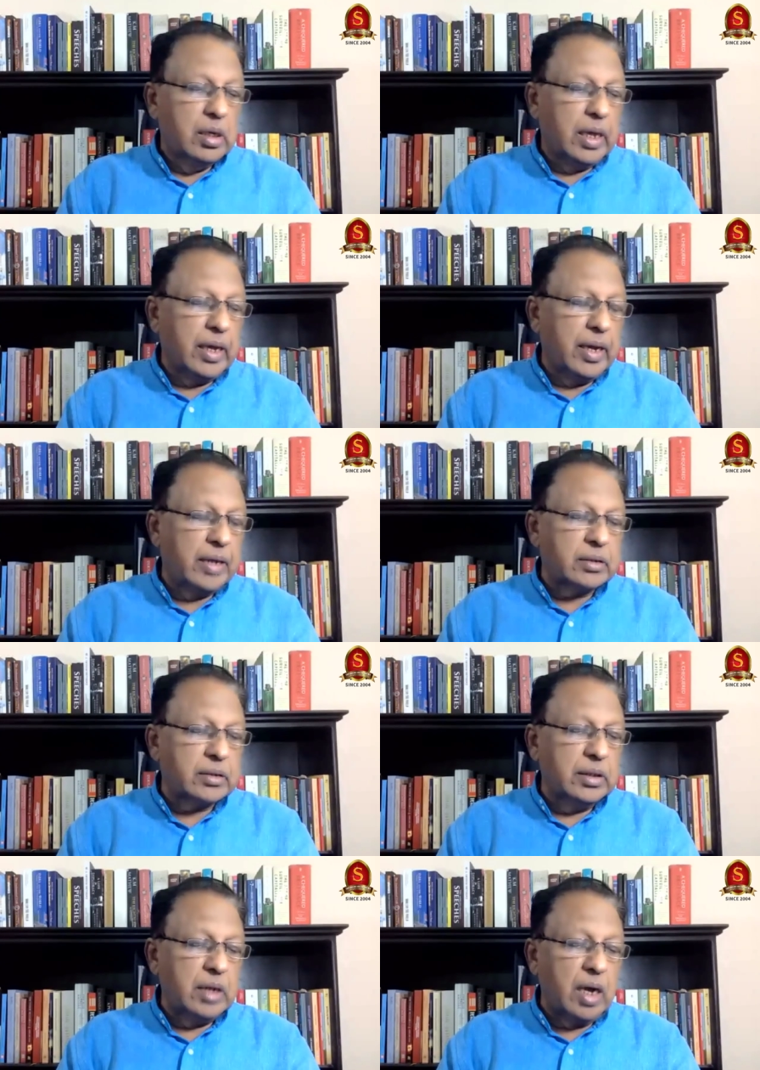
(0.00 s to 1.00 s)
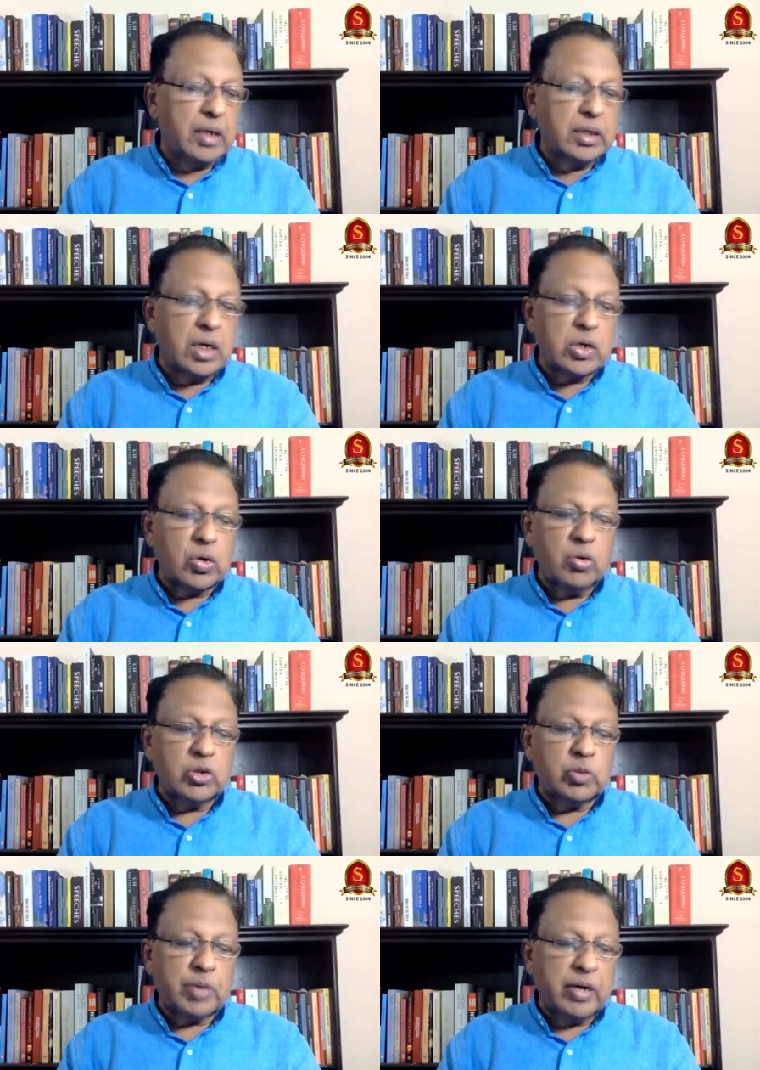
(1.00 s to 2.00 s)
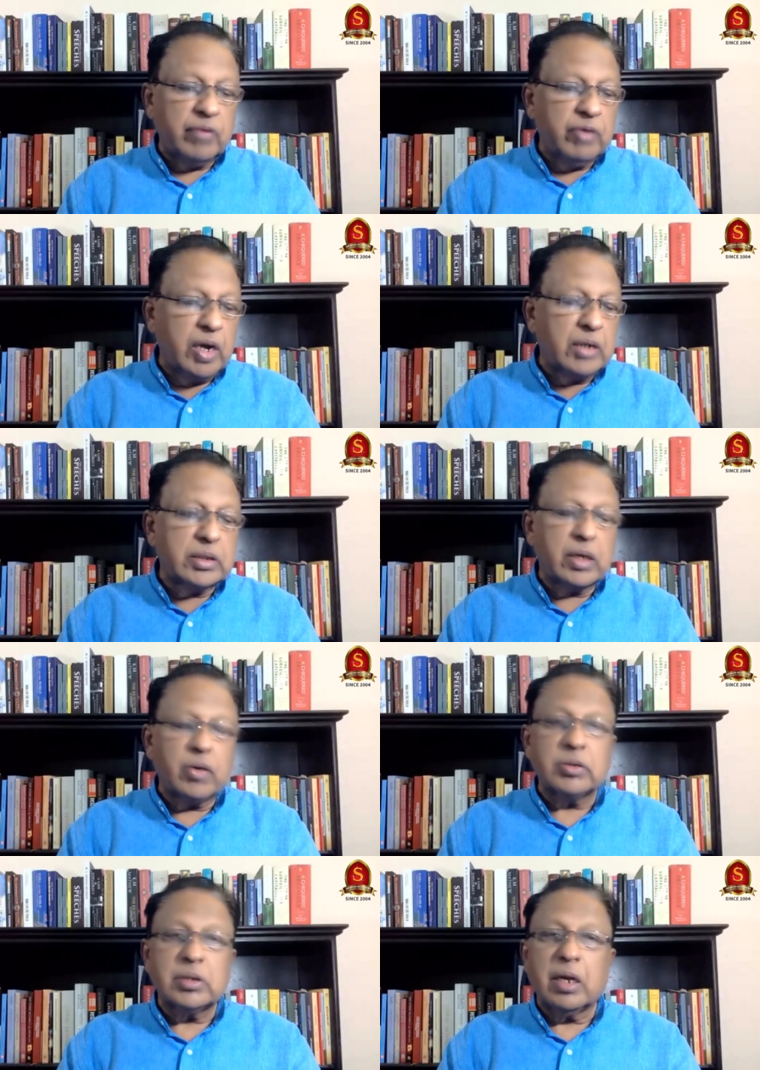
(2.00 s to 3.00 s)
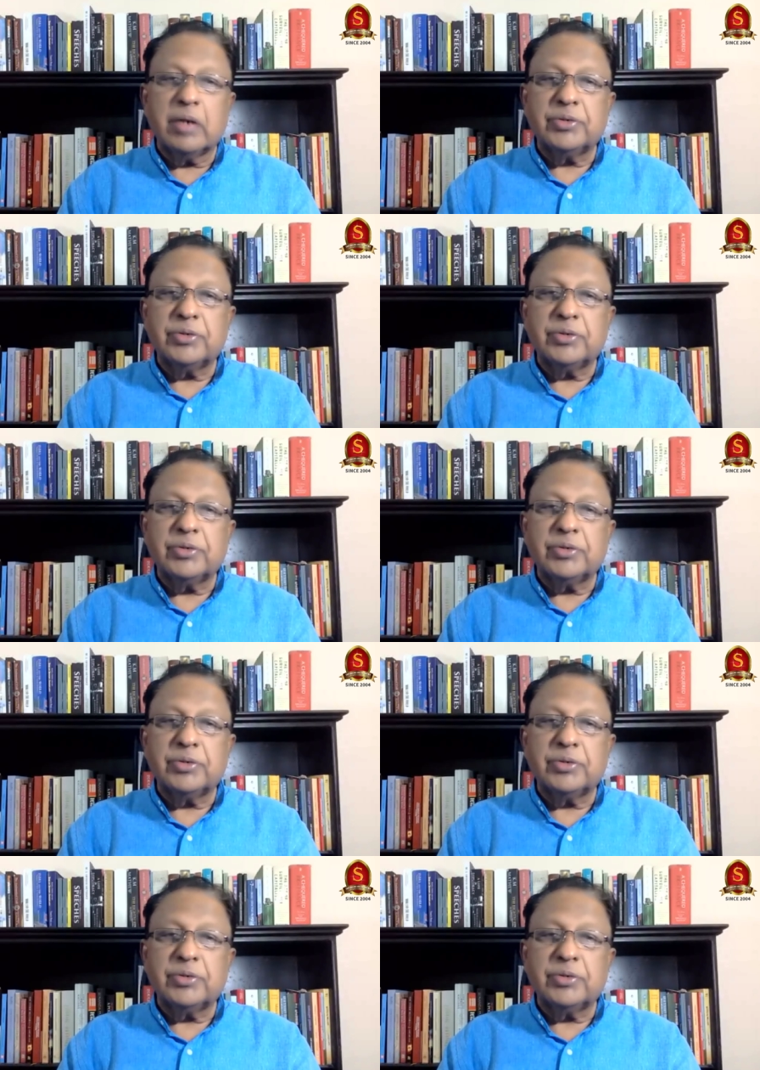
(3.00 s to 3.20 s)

against the uncontrolled spread of guns across the